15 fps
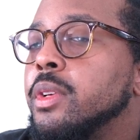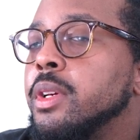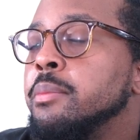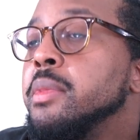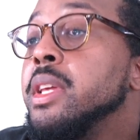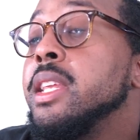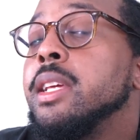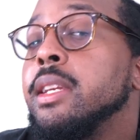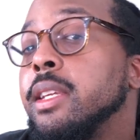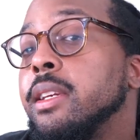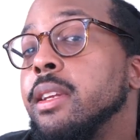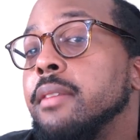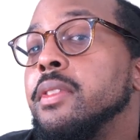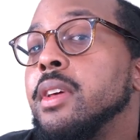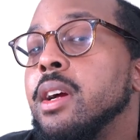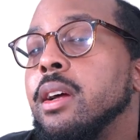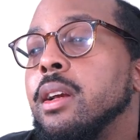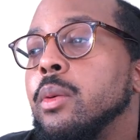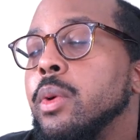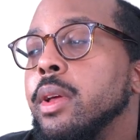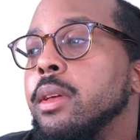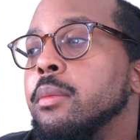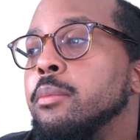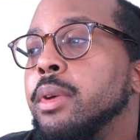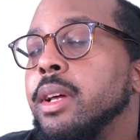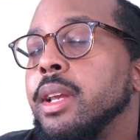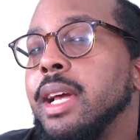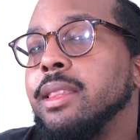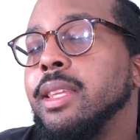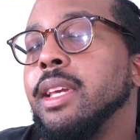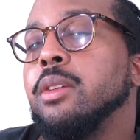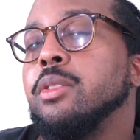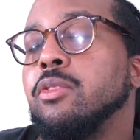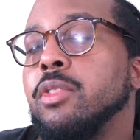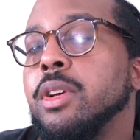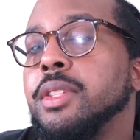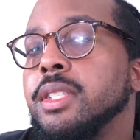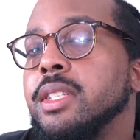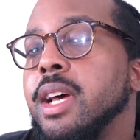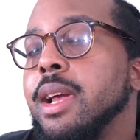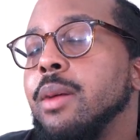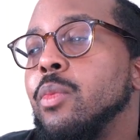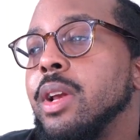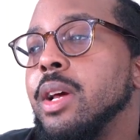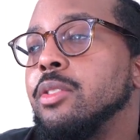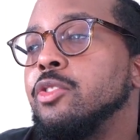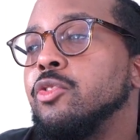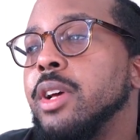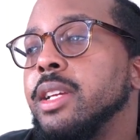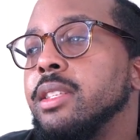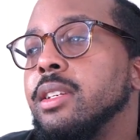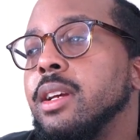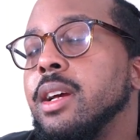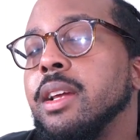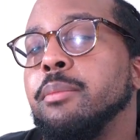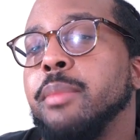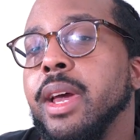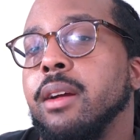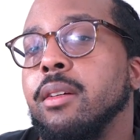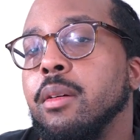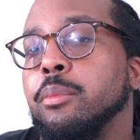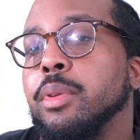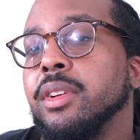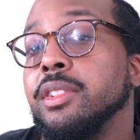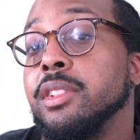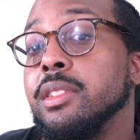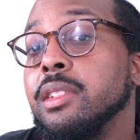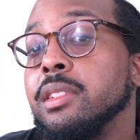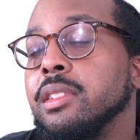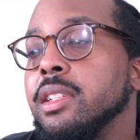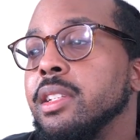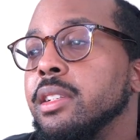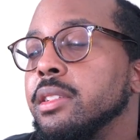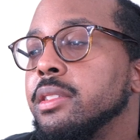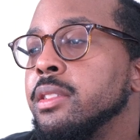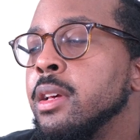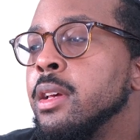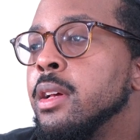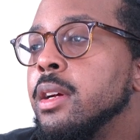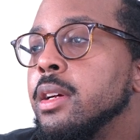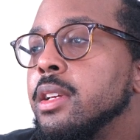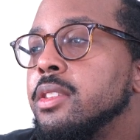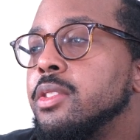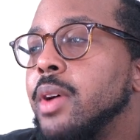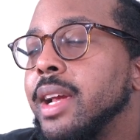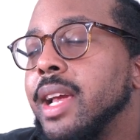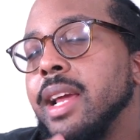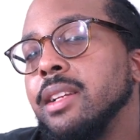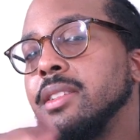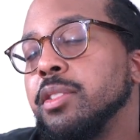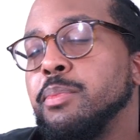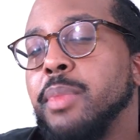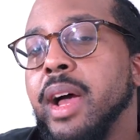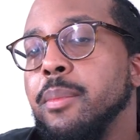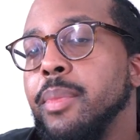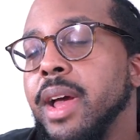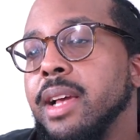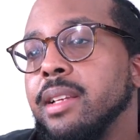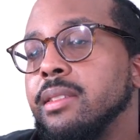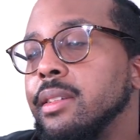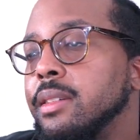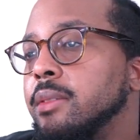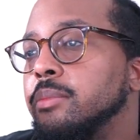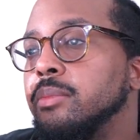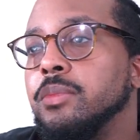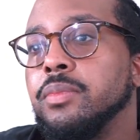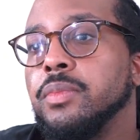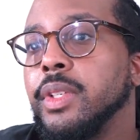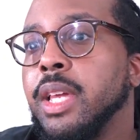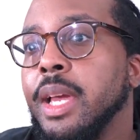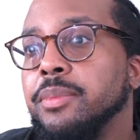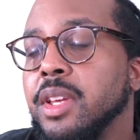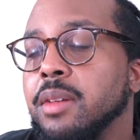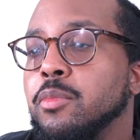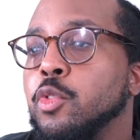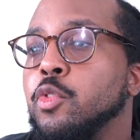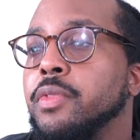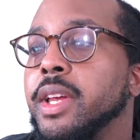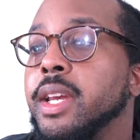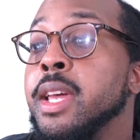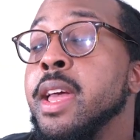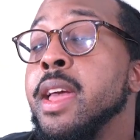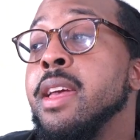immediately loved the colorway. But I think it was around the time when I was trying to cut back on purchasing sneakers. So I kind of just bypassed them, kept it moving.